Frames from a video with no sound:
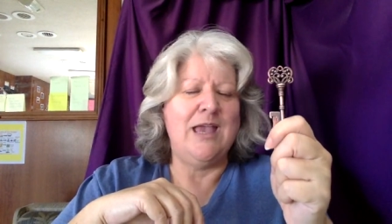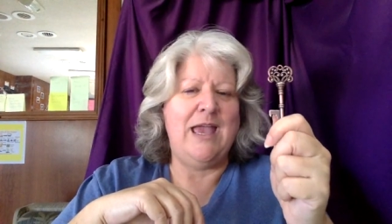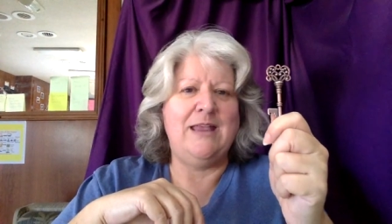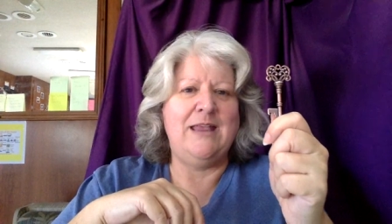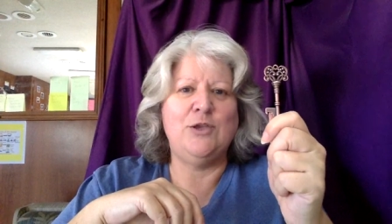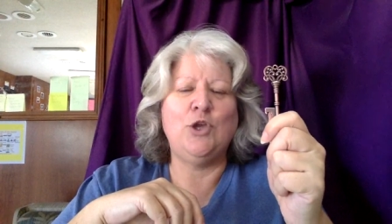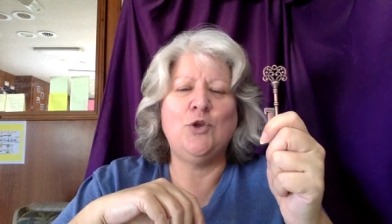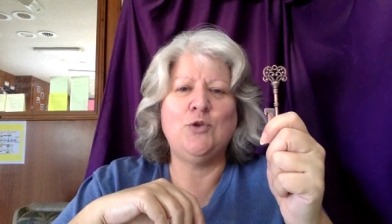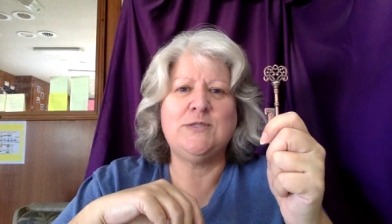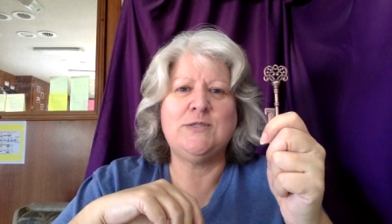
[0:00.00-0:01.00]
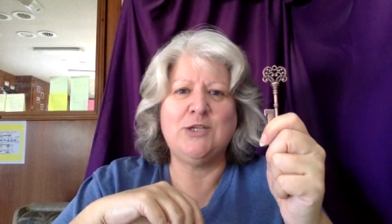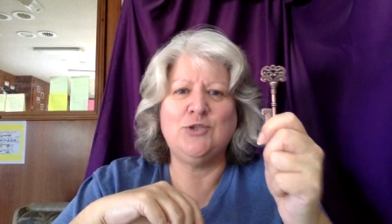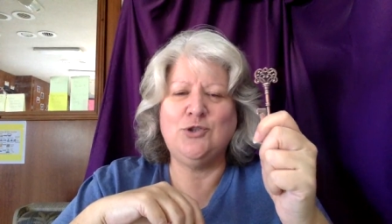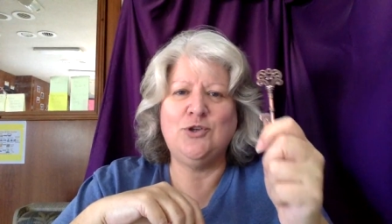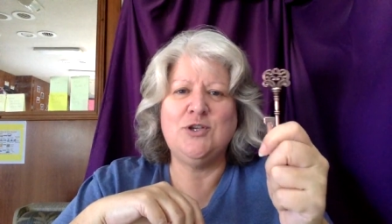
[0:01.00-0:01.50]
And you start
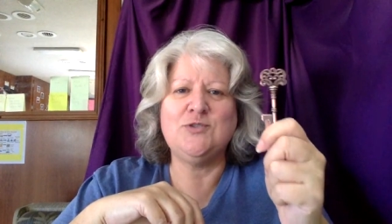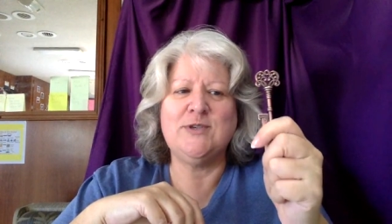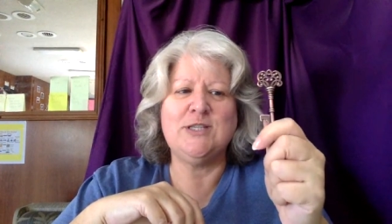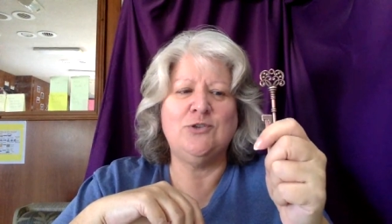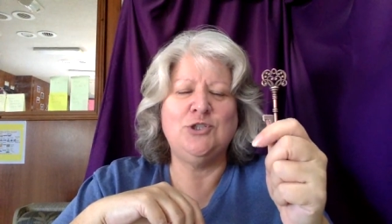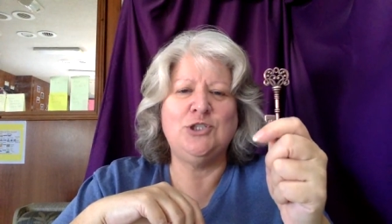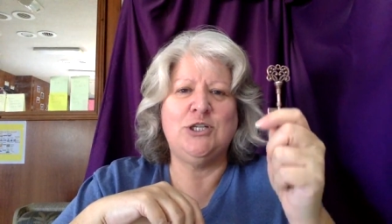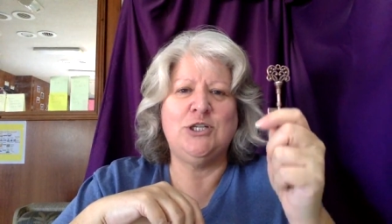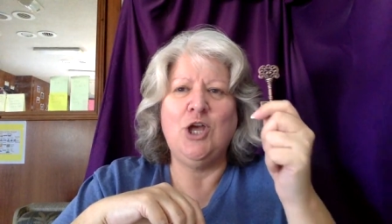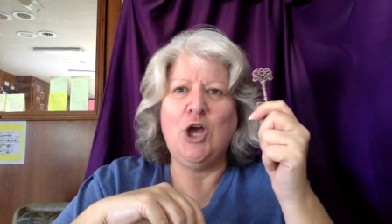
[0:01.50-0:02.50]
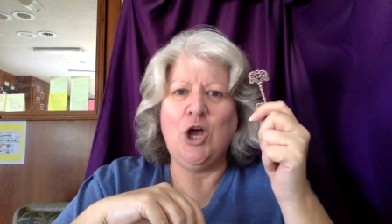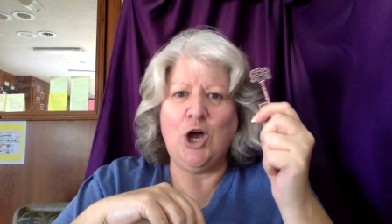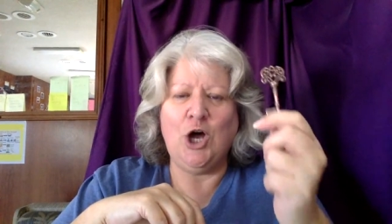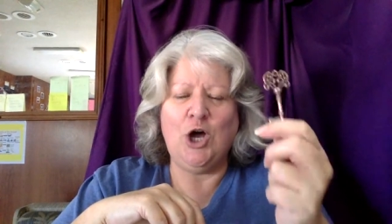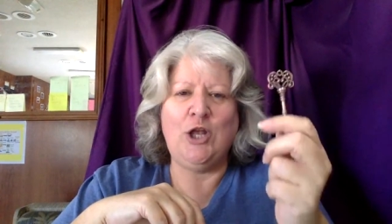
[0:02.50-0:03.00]
your New Year's resolution
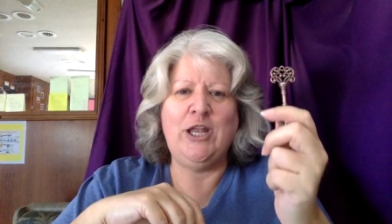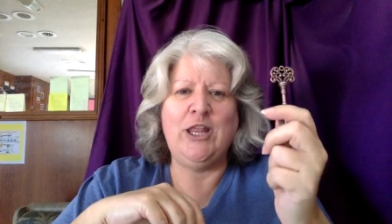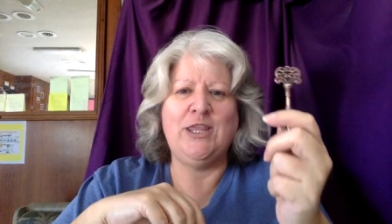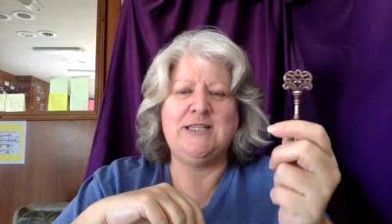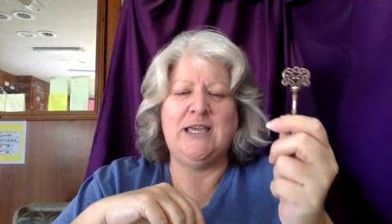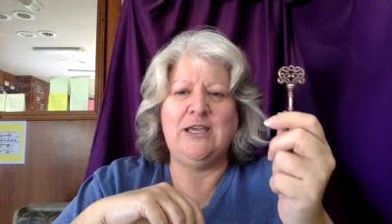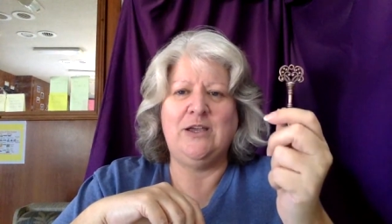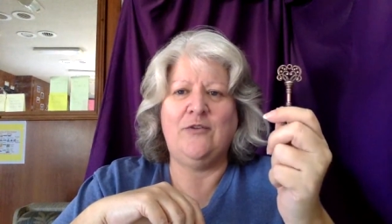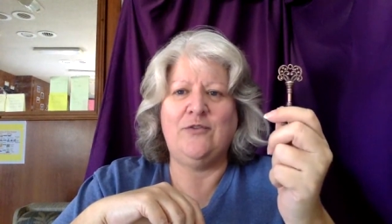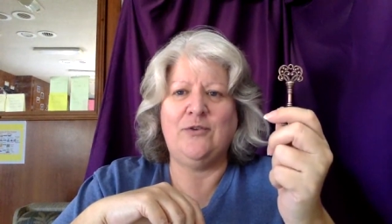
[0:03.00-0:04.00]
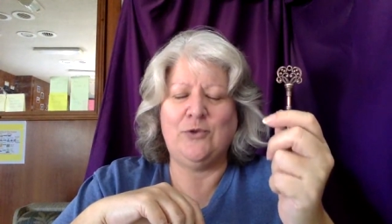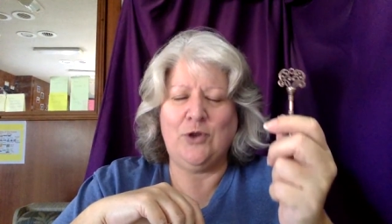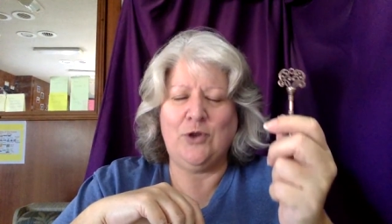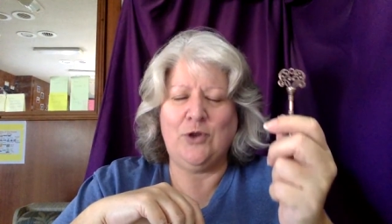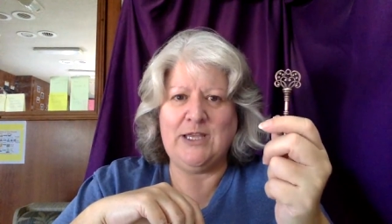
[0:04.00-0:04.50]
on the day of
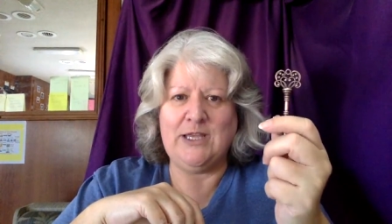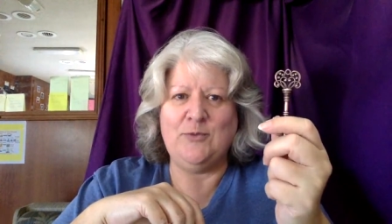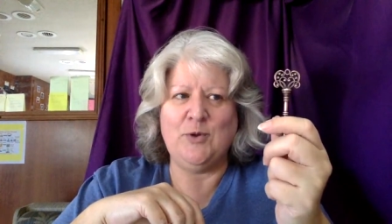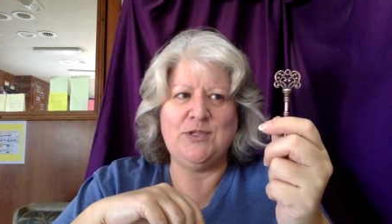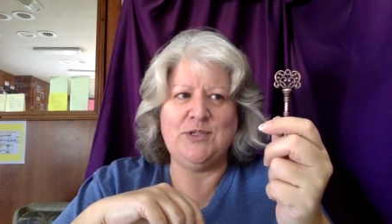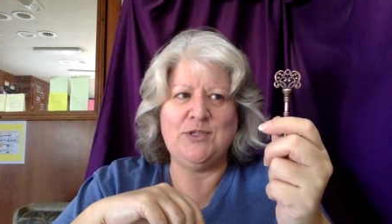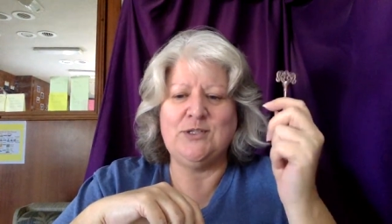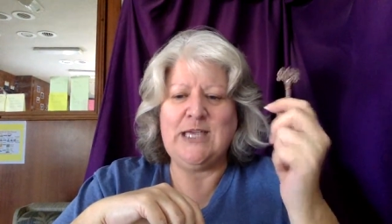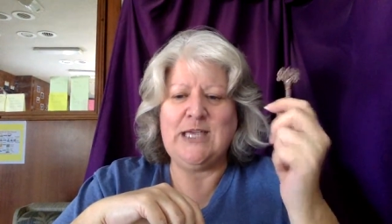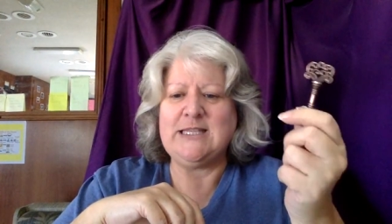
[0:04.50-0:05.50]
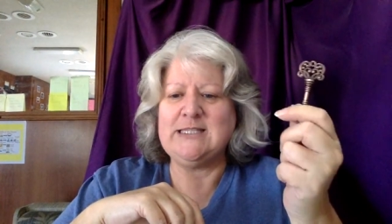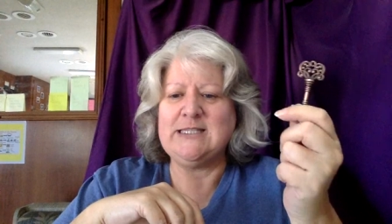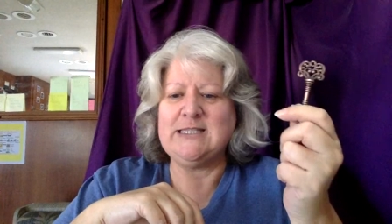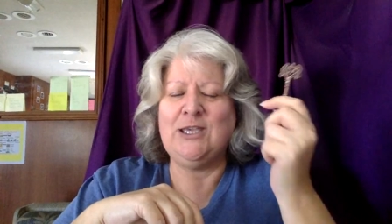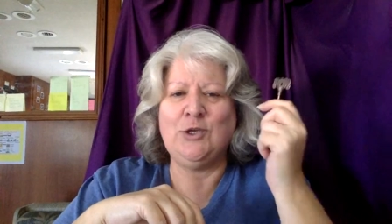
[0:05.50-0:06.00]
your birthday. So you take this
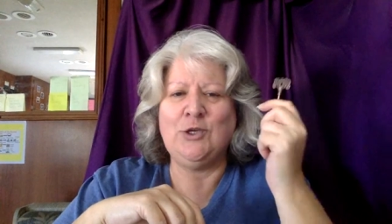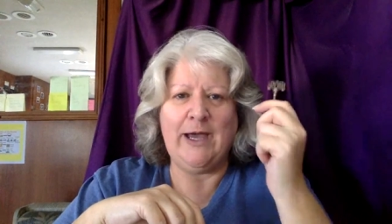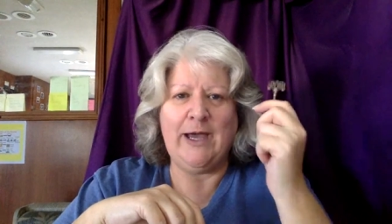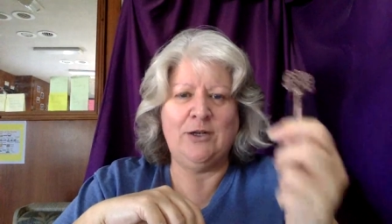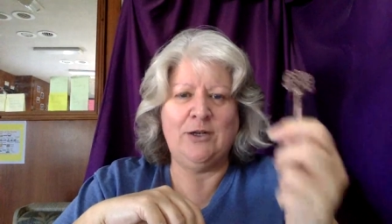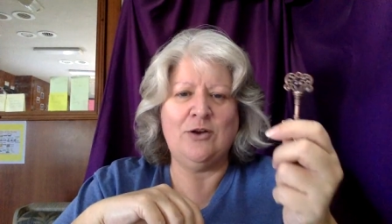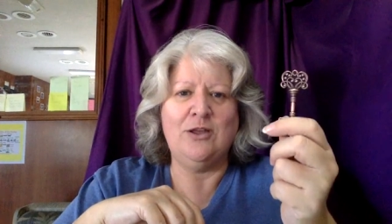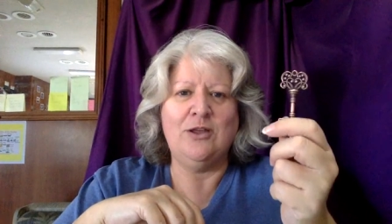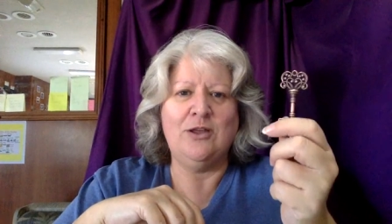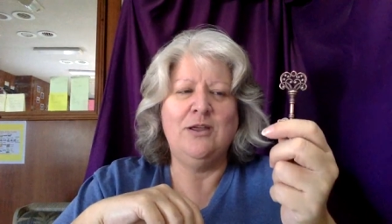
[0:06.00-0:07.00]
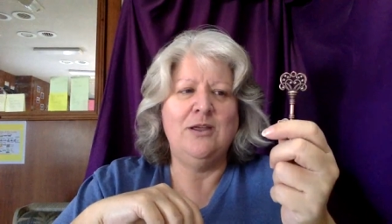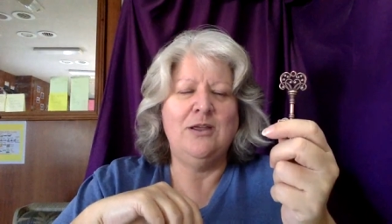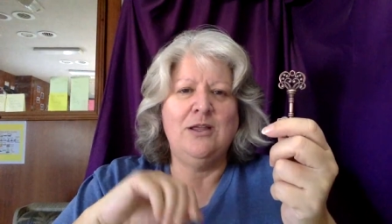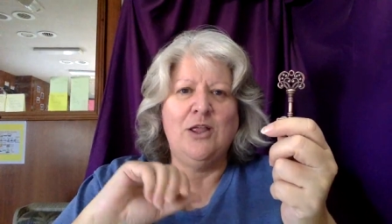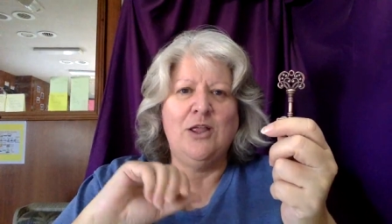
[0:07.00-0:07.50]
key, you unlock
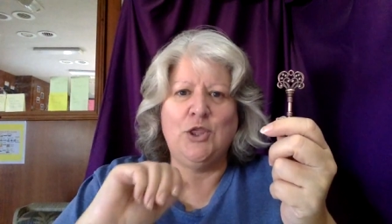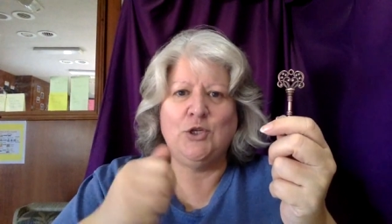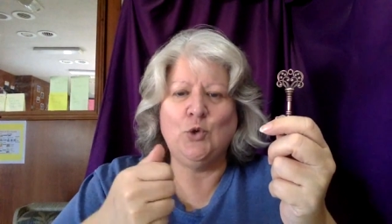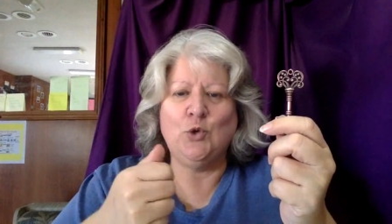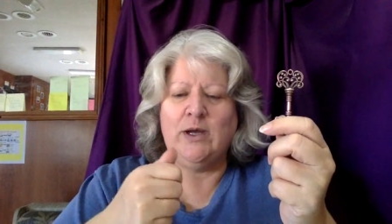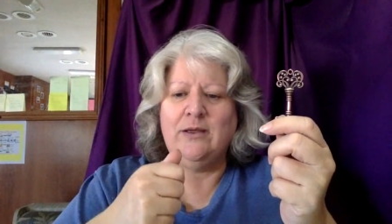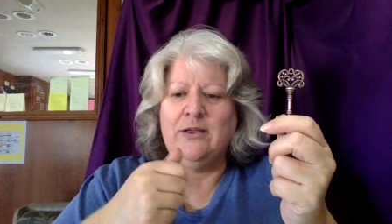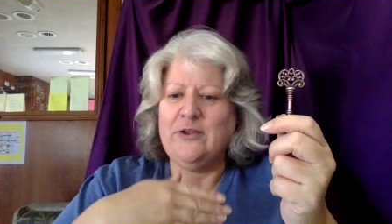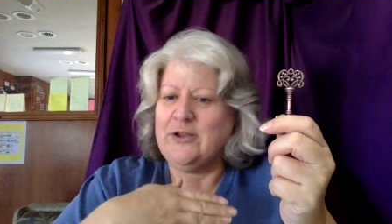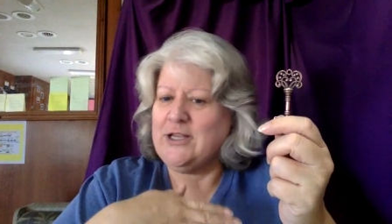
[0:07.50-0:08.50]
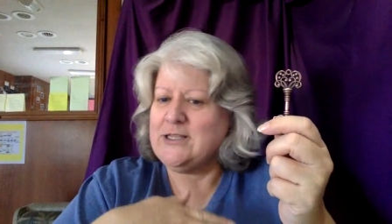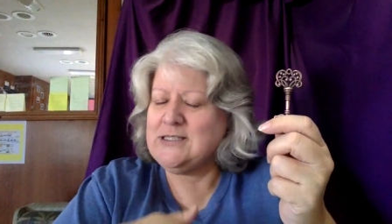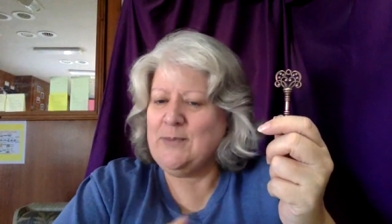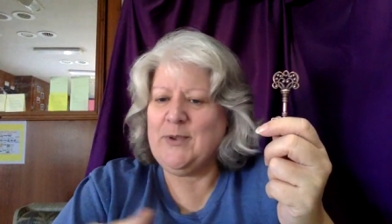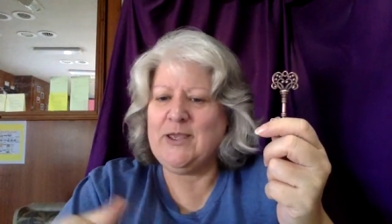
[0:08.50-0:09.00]
the door,
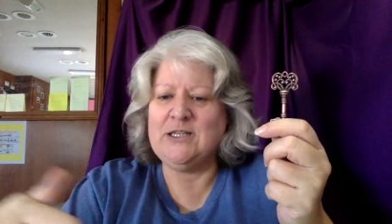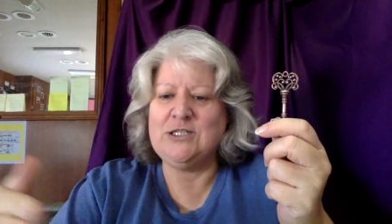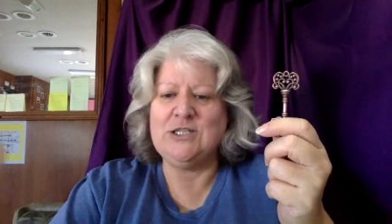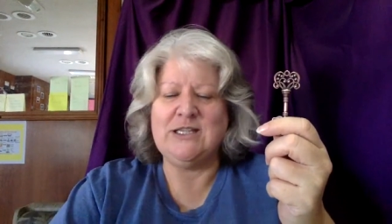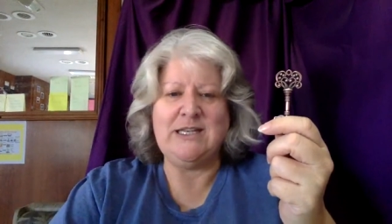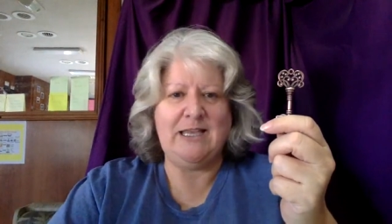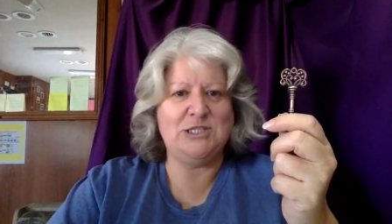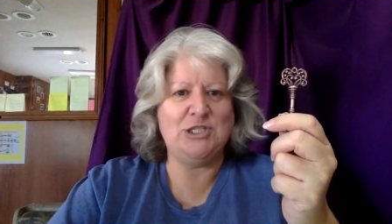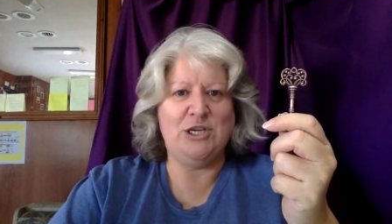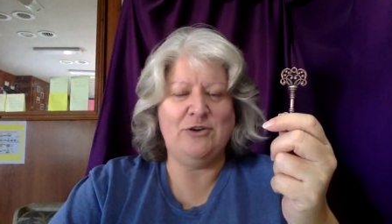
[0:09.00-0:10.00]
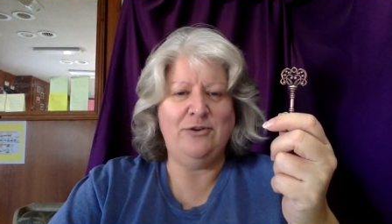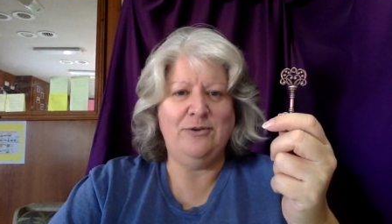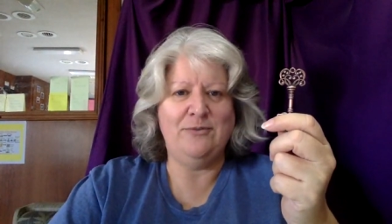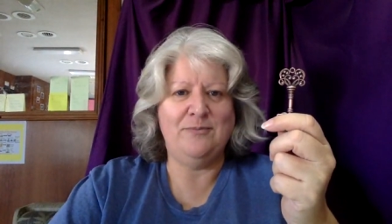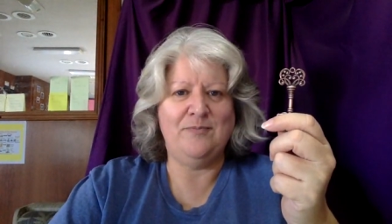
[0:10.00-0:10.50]
stepping into the next year
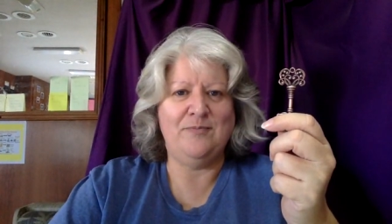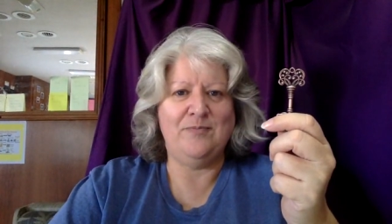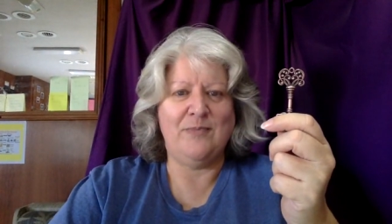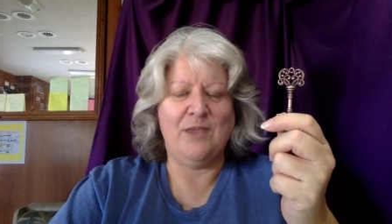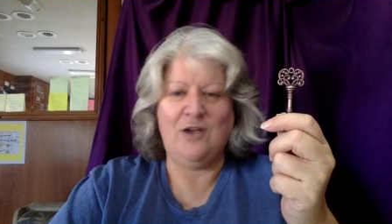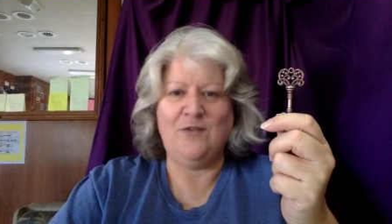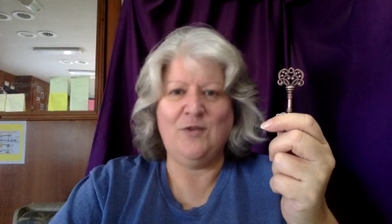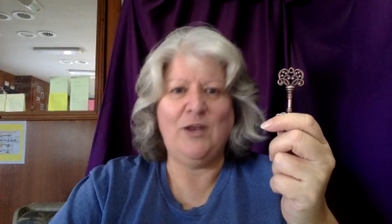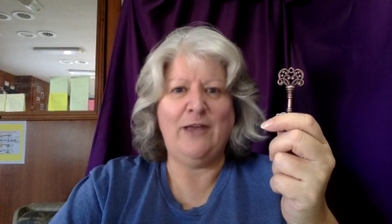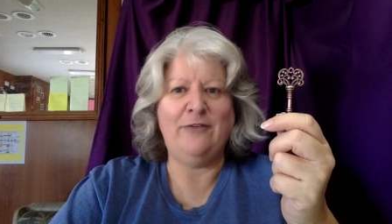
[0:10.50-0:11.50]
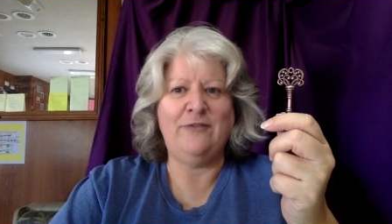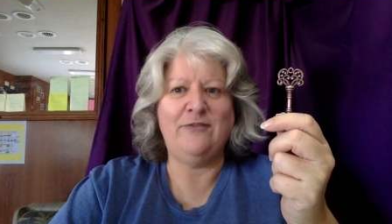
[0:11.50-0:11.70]
of your life,